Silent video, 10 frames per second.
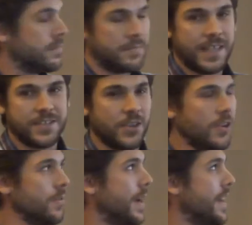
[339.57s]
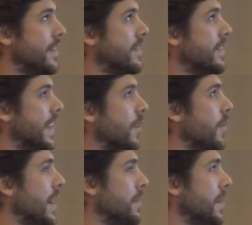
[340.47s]
That's all. My
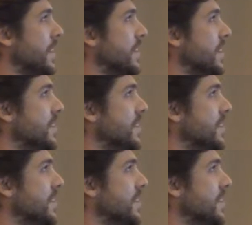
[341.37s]
takeaway message